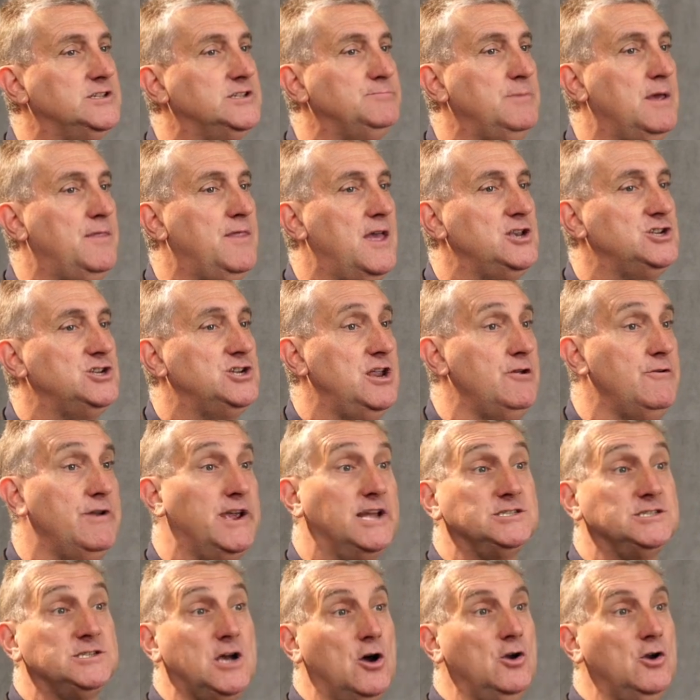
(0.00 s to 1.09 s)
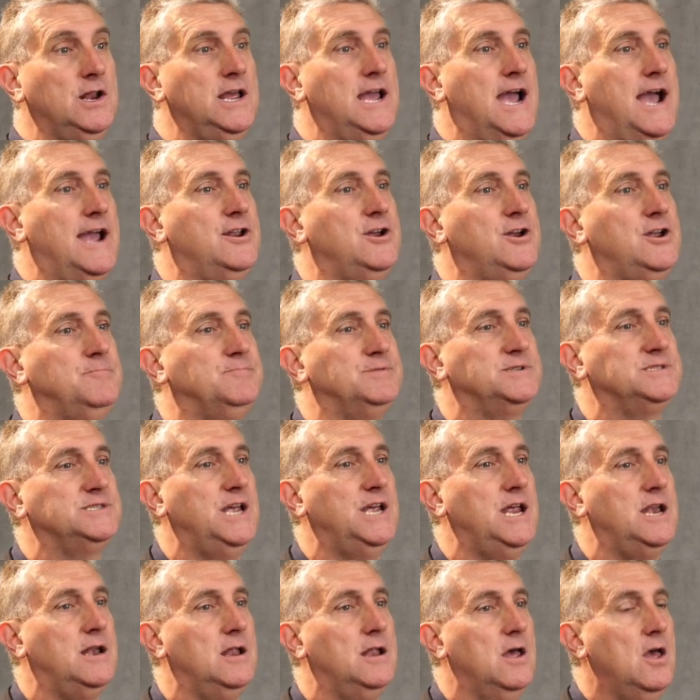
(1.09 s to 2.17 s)
Smith Engineering, it's only 18%.
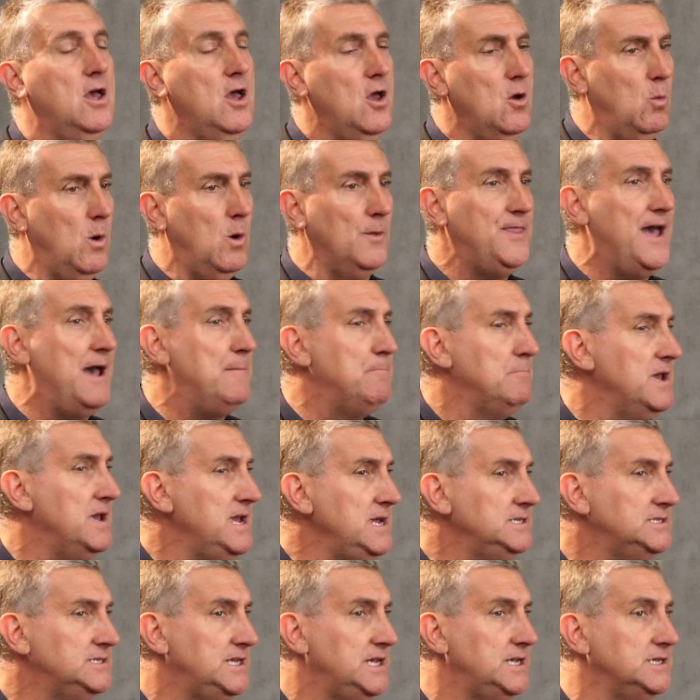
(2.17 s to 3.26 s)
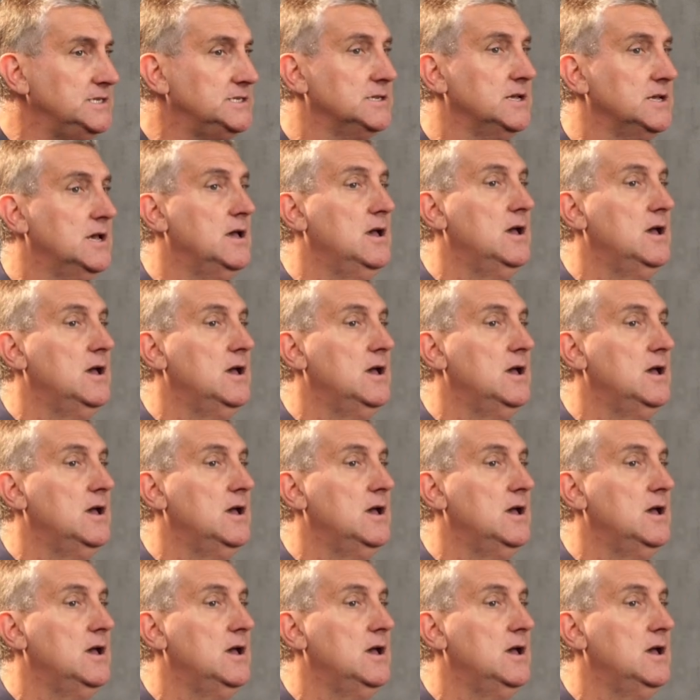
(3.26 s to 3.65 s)
What that means is